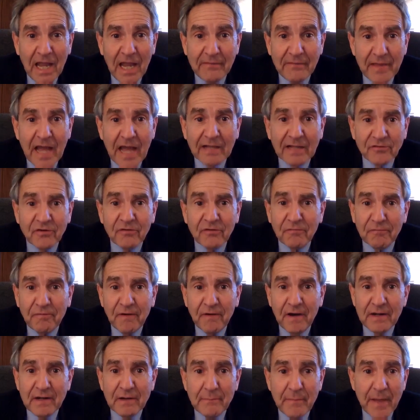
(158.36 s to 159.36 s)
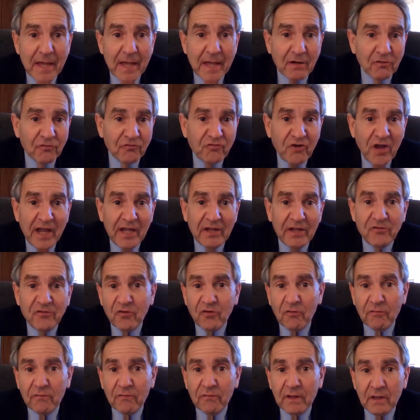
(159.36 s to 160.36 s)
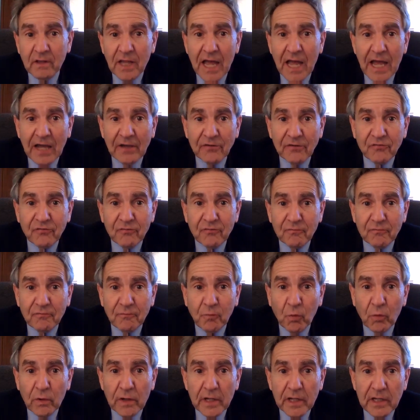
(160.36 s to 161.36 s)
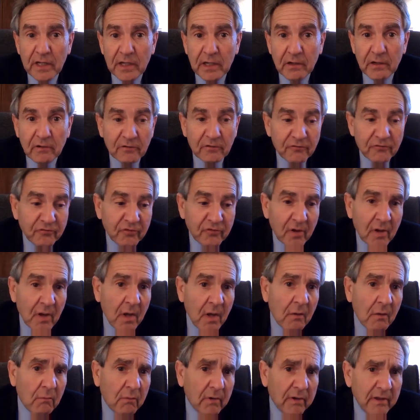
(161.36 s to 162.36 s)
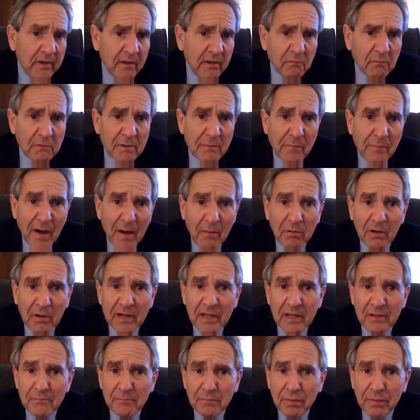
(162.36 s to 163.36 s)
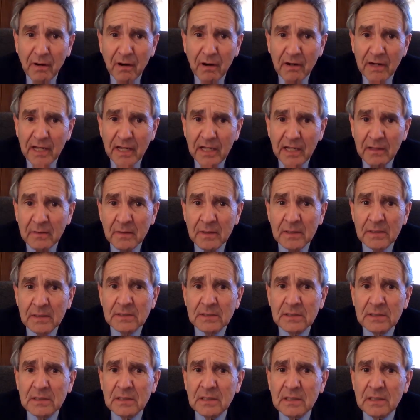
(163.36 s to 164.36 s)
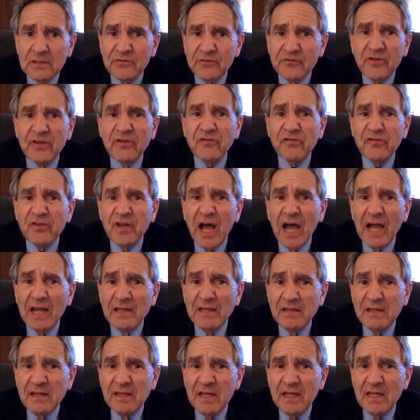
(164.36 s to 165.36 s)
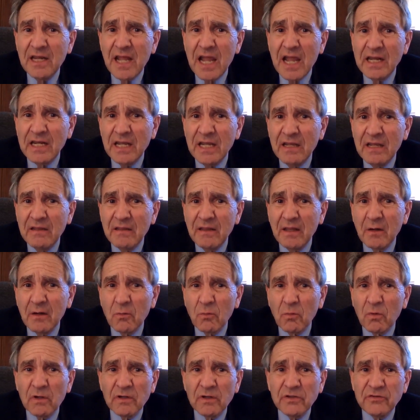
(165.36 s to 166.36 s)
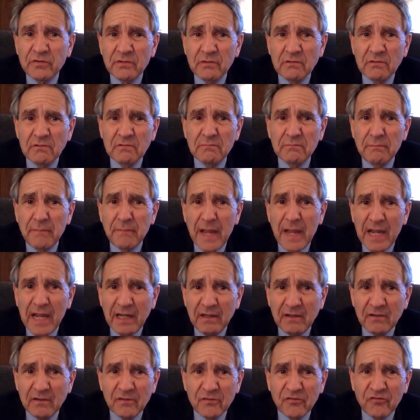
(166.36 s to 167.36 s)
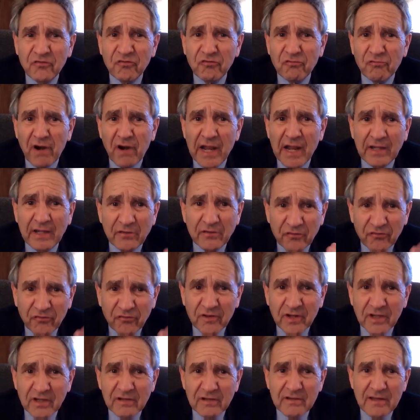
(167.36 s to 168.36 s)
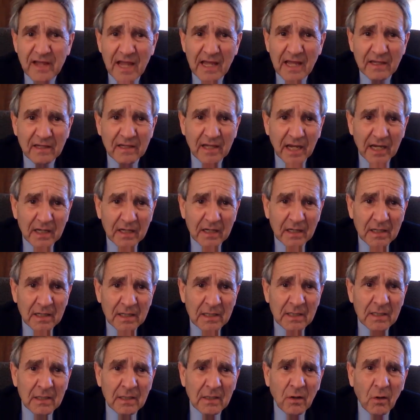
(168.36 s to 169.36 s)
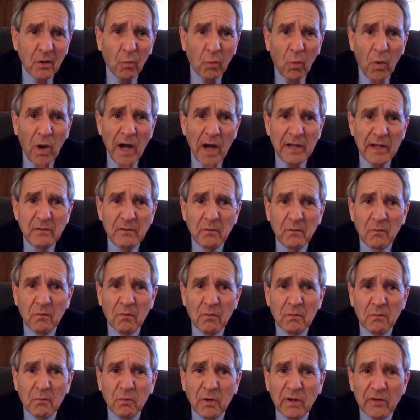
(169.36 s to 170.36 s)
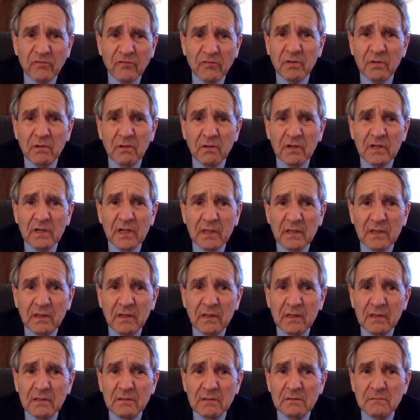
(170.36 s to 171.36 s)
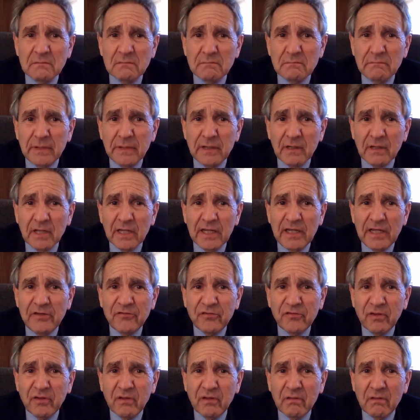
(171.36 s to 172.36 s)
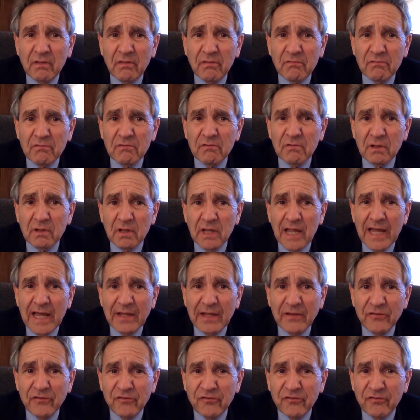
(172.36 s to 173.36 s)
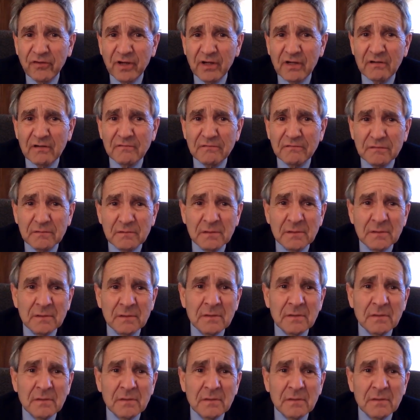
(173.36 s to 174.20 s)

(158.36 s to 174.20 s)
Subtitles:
And that's a fundamental change over the last 40 years. Within the Republican Party, since 1980, there were 2 main strains contending. One was to look at the Middle East through the lens of